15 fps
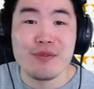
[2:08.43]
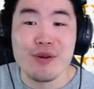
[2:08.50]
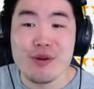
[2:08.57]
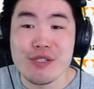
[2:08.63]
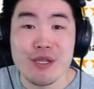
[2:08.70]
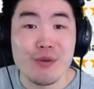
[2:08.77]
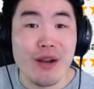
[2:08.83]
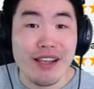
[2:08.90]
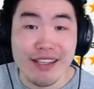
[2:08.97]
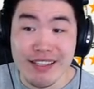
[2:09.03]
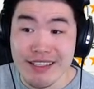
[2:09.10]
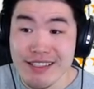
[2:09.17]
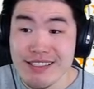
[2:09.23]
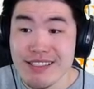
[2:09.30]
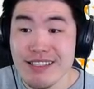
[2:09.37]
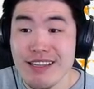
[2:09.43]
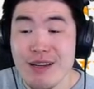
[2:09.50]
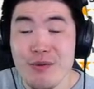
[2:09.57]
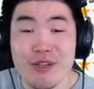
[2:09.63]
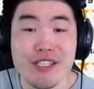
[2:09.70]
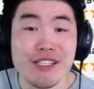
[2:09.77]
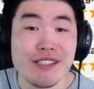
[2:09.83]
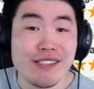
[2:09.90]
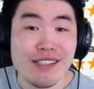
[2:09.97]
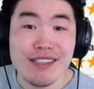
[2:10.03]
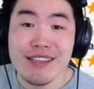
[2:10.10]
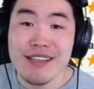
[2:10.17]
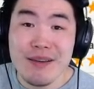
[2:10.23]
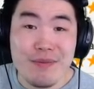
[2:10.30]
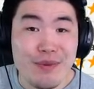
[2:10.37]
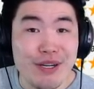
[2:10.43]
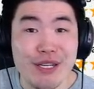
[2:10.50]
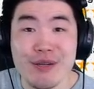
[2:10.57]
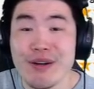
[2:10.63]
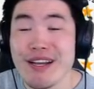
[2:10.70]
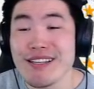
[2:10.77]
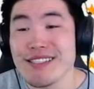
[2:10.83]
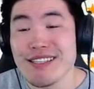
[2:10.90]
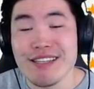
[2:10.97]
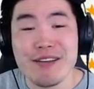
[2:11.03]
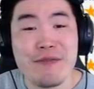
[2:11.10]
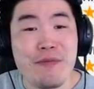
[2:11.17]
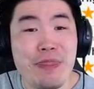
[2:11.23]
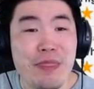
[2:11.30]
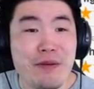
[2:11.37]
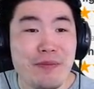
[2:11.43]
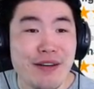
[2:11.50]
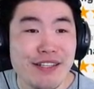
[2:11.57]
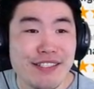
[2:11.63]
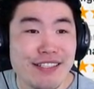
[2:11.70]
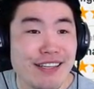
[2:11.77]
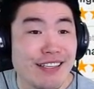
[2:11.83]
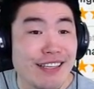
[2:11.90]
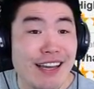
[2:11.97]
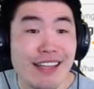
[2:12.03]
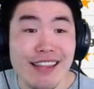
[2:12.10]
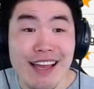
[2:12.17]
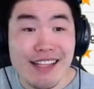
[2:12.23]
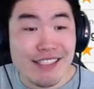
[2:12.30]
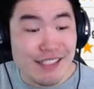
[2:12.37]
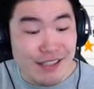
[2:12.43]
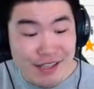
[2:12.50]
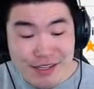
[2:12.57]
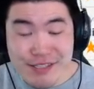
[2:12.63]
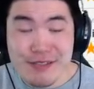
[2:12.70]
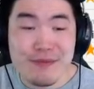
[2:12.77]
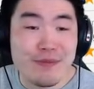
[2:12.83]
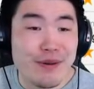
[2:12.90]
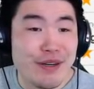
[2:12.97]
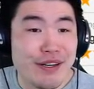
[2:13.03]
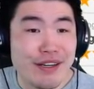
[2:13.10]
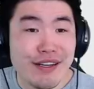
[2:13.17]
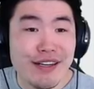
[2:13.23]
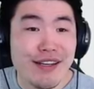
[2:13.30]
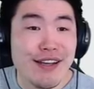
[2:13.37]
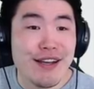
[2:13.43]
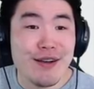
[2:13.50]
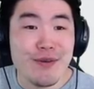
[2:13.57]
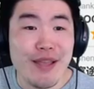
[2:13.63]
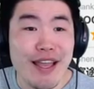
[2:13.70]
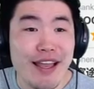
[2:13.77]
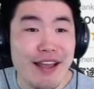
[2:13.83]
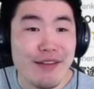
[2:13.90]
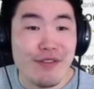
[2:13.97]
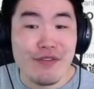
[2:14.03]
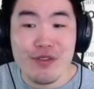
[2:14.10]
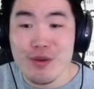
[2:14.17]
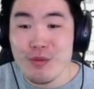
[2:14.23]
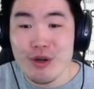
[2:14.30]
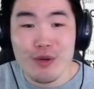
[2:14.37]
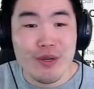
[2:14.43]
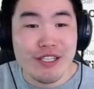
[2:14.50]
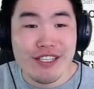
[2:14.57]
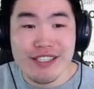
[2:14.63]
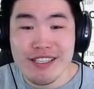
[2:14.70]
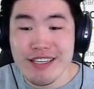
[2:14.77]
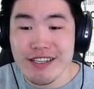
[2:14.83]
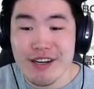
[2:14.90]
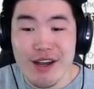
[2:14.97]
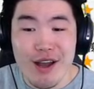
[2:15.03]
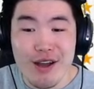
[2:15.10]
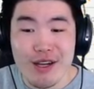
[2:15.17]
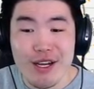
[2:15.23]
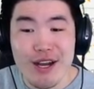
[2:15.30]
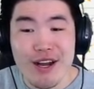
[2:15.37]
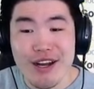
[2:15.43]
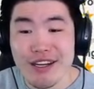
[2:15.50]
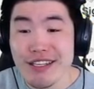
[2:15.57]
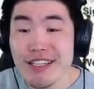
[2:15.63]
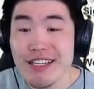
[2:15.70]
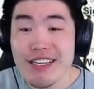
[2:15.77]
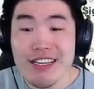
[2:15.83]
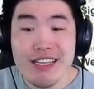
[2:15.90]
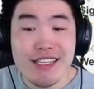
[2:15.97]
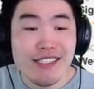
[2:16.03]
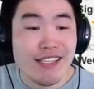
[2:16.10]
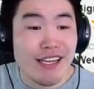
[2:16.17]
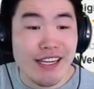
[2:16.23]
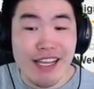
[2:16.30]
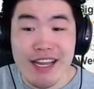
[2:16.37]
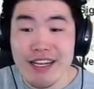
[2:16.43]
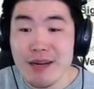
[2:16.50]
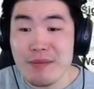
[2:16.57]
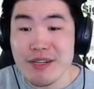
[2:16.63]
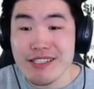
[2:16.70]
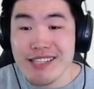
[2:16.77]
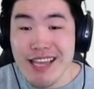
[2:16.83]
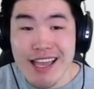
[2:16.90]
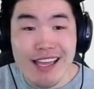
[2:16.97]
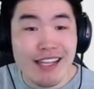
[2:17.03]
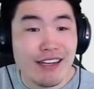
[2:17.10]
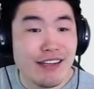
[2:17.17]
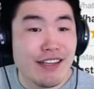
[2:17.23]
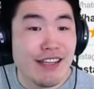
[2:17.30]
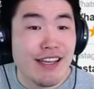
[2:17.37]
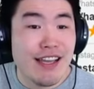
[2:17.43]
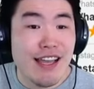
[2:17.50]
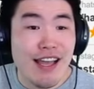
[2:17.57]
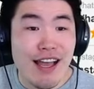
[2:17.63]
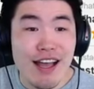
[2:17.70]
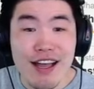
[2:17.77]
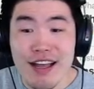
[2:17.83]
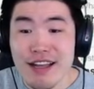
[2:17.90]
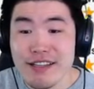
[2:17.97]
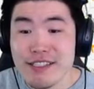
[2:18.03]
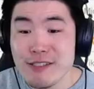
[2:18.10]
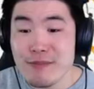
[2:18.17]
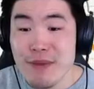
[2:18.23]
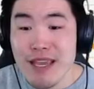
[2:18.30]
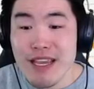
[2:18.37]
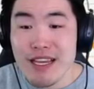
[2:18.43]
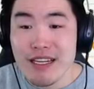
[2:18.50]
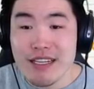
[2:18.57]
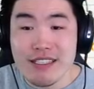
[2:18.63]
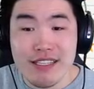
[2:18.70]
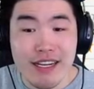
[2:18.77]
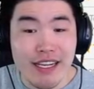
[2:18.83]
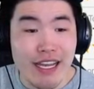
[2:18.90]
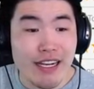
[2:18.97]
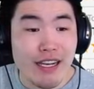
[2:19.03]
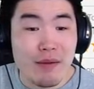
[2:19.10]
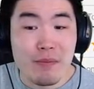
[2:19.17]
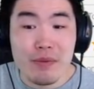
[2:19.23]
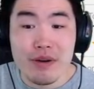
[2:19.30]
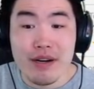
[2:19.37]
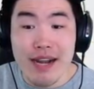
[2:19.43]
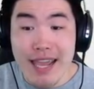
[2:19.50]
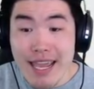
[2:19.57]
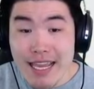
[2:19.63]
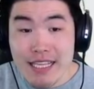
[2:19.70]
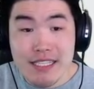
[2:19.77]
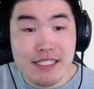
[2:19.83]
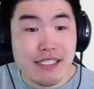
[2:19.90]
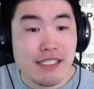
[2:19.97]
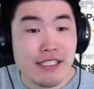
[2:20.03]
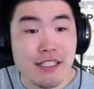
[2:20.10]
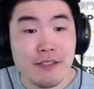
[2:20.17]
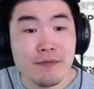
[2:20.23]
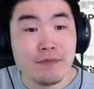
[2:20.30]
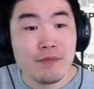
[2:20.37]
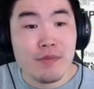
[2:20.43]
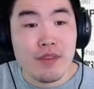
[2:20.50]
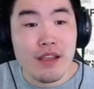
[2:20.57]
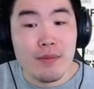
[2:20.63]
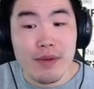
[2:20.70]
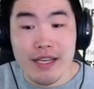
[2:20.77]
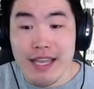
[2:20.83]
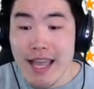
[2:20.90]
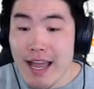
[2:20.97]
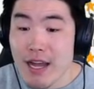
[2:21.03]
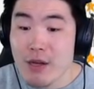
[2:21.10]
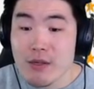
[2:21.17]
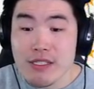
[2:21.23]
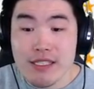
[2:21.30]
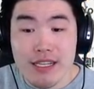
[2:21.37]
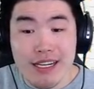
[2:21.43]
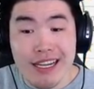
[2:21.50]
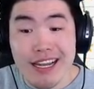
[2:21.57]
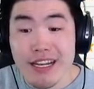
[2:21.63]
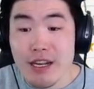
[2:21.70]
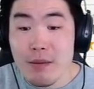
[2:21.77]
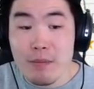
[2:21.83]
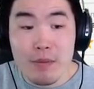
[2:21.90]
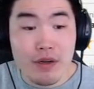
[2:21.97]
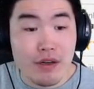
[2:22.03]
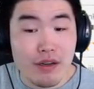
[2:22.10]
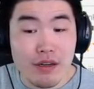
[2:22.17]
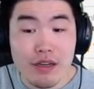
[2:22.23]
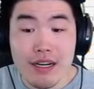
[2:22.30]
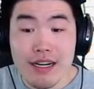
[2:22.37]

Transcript: grossing rankings, which is pretty crazy. But uh, yeah, that's Luxembourg. We have a few more regions here. Hong Kong sitting at number 10, uh, Spain sitting at number 8, Macau sitting at number